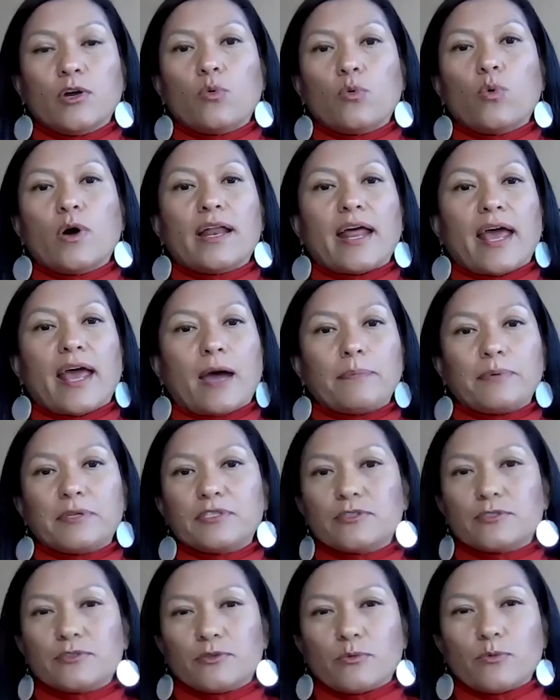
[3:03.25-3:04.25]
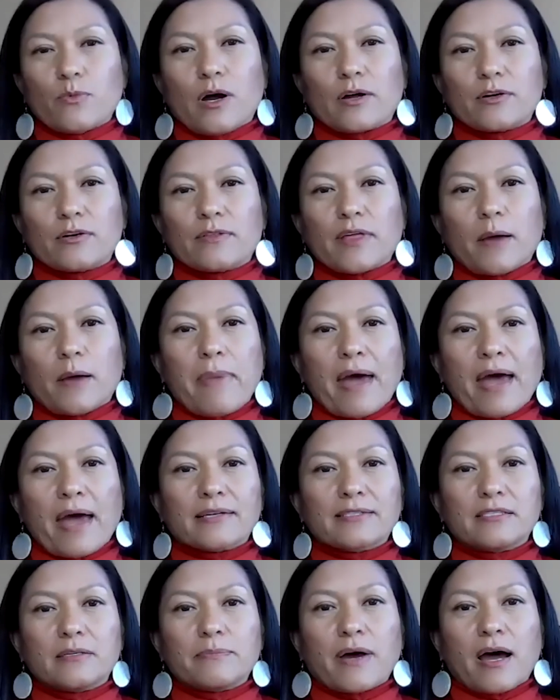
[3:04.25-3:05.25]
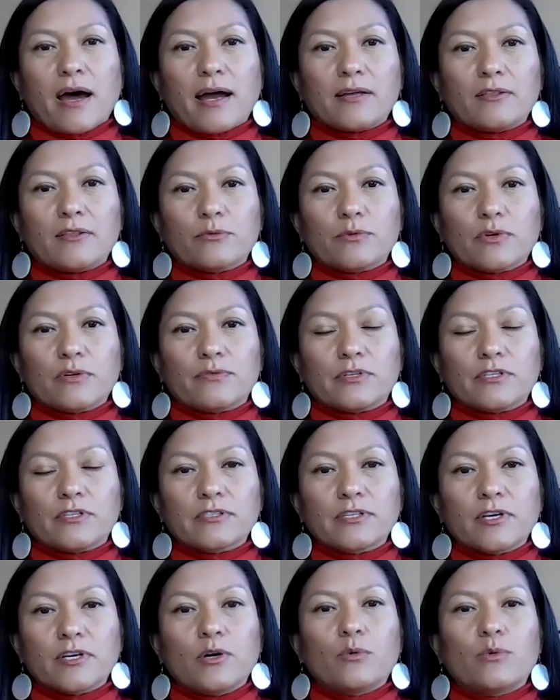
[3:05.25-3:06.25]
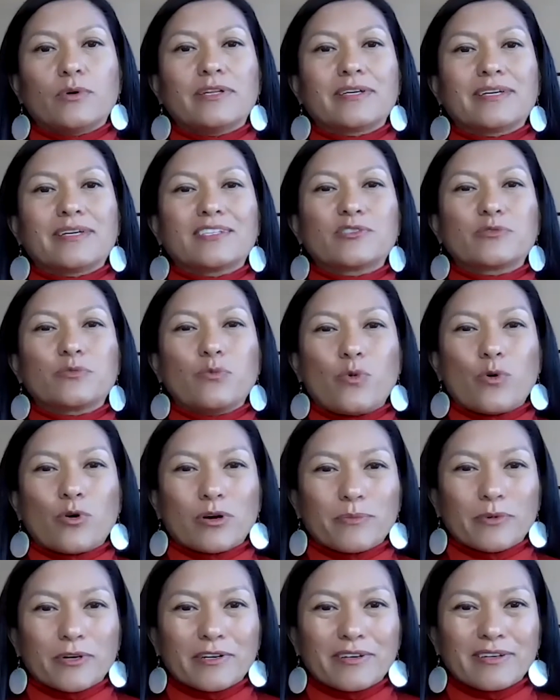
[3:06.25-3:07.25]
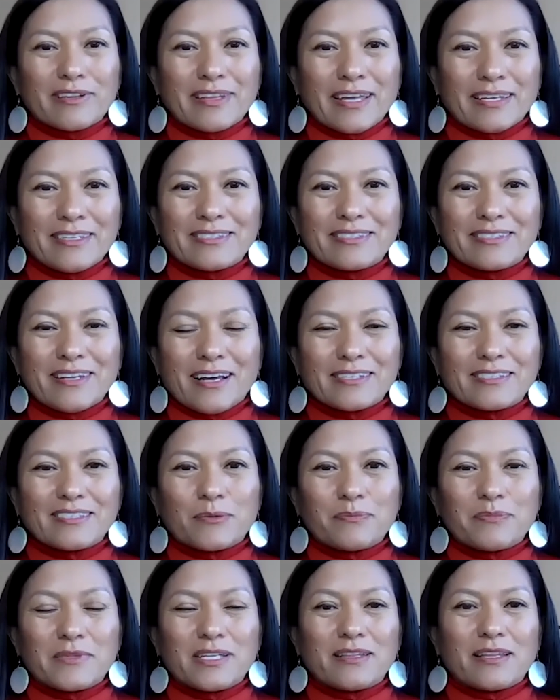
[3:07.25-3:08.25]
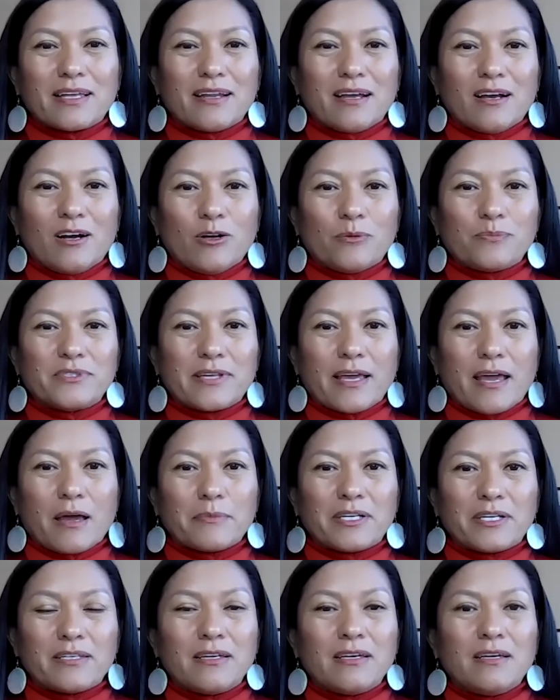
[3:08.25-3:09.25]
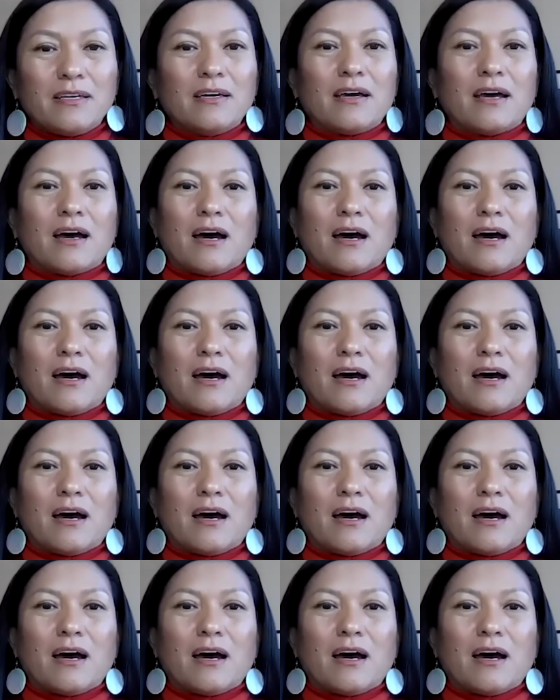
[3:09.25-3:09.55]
What happens to the water that backs up behind the rivers? Well, it gets warmer. That is not something that helps salmon.